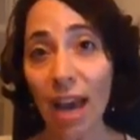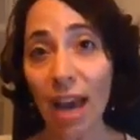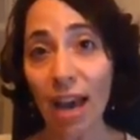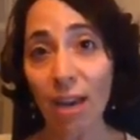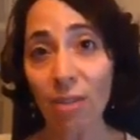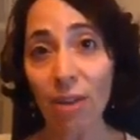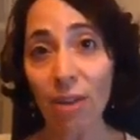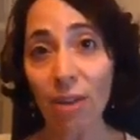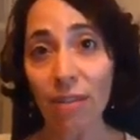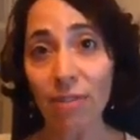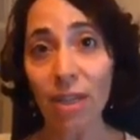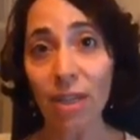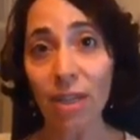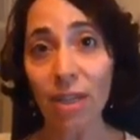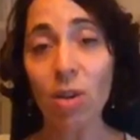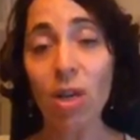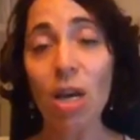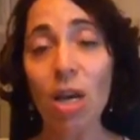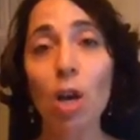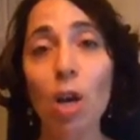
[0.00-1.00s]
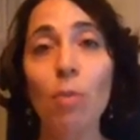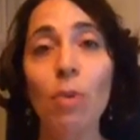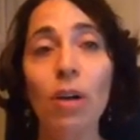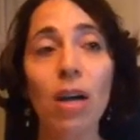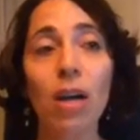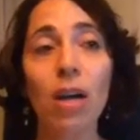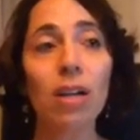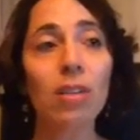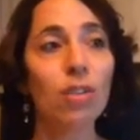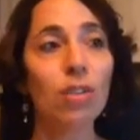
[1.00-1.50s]
that revenue
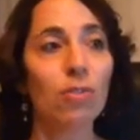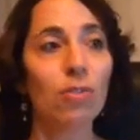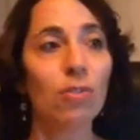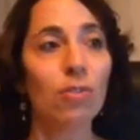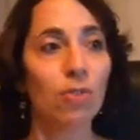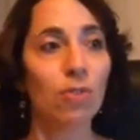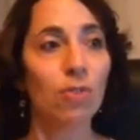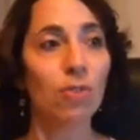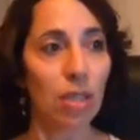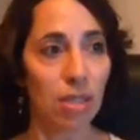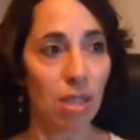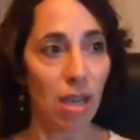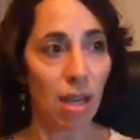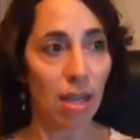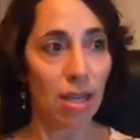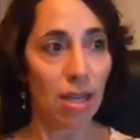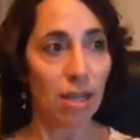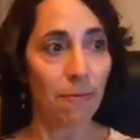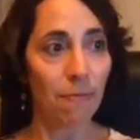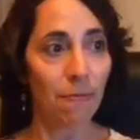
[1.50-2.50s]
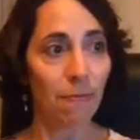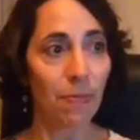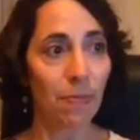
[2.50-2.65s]
because you're focused on it.